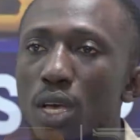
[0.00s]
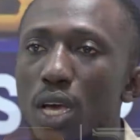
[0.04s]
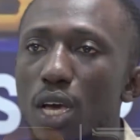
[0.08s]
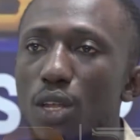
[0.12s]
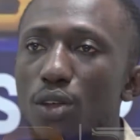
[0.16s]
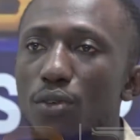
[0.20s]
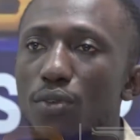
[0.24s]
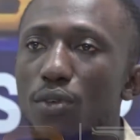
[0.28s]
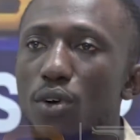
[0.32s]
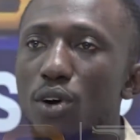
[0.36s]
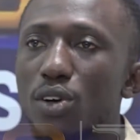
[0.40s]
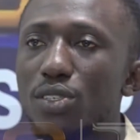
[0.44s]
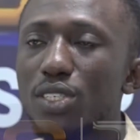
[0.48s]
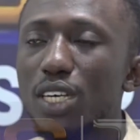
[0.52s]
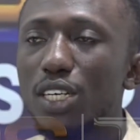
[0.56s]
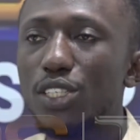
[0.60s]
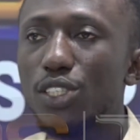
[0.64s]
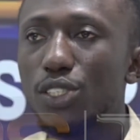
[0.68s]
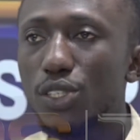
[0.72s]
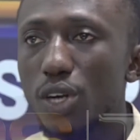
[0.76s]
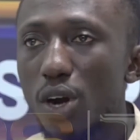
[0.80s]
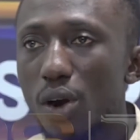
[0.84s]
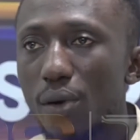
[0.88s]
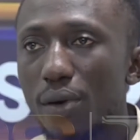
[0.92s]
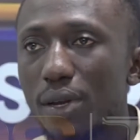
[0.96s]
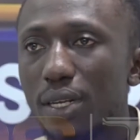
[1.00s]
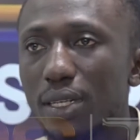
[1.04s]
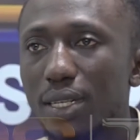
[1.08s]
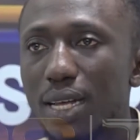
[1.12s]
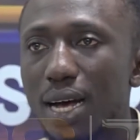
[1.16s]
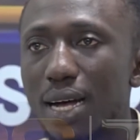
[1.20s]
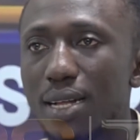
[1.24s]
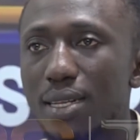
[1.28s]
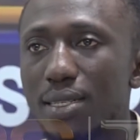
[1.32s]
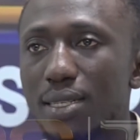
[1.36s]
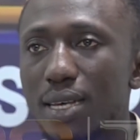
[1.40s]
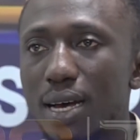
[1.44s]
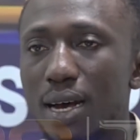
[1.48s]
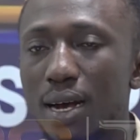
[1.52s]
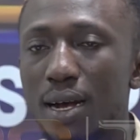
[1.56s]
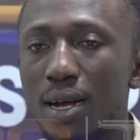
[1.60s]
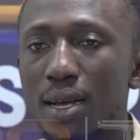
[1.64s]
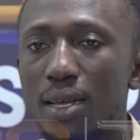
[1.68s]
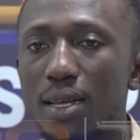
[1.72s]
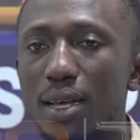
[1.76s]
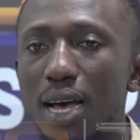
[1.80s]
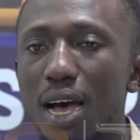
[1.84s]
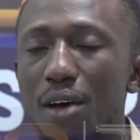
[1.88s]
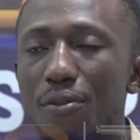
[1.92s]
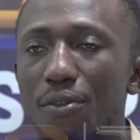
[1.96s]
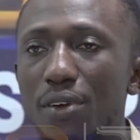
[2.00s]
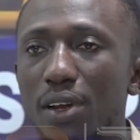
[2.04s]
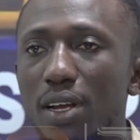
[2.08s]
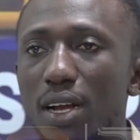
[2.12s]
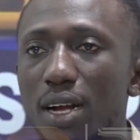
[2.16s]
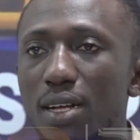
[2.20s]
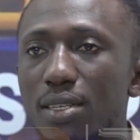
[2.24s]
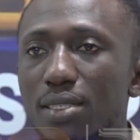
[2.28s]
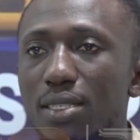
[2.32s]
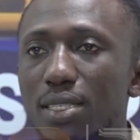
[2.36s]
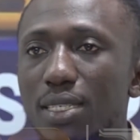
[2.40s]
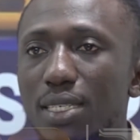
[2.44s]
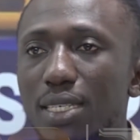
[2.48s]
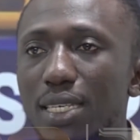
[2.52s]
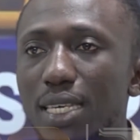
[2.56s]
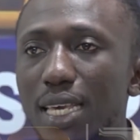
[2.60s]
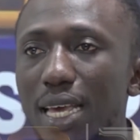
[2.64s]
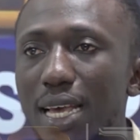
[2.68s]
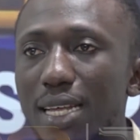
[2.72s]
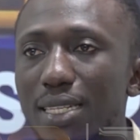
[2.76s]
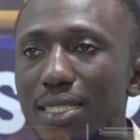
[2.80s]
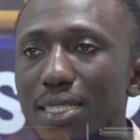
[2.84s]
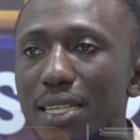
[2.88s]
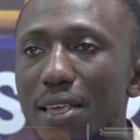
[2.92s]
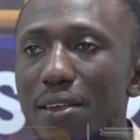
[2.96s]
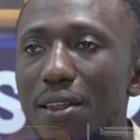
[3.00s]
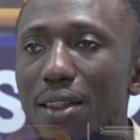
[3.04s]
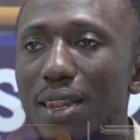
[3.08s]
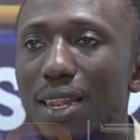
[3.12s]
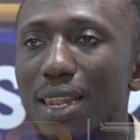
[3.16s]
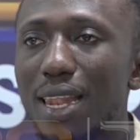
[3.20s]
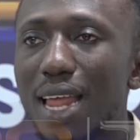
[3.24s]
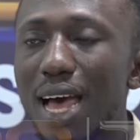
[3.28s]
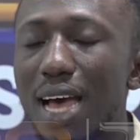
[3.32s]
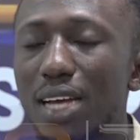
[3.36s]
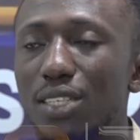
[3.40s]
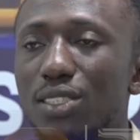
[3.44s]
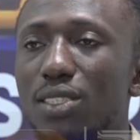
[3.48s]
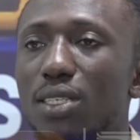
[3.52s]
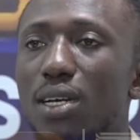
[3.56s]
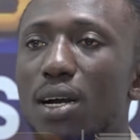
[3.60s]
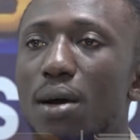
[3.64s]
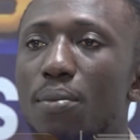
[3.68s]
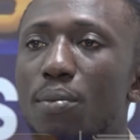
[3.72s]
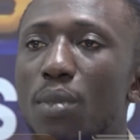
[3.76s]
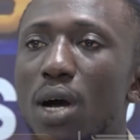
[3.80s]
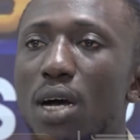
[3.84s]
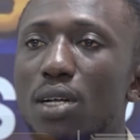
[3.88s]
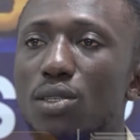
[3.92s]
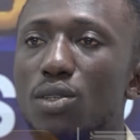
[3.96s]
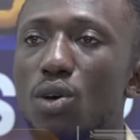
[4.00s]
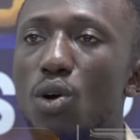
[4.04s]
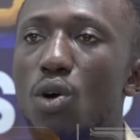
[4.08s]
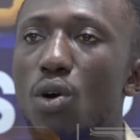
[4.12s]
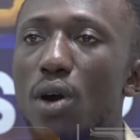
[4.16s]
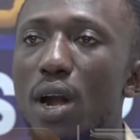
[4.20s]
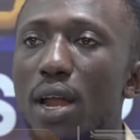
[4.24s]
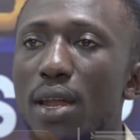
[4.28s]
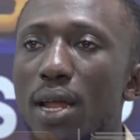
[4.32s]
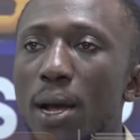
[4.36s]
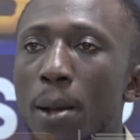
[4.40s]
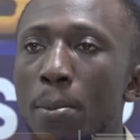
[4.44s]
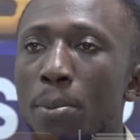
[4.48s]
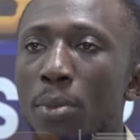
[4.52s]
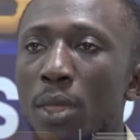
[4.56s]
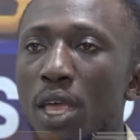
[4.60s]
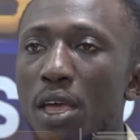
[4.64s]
And of course, ensuring that Africans get a large amount, or rather,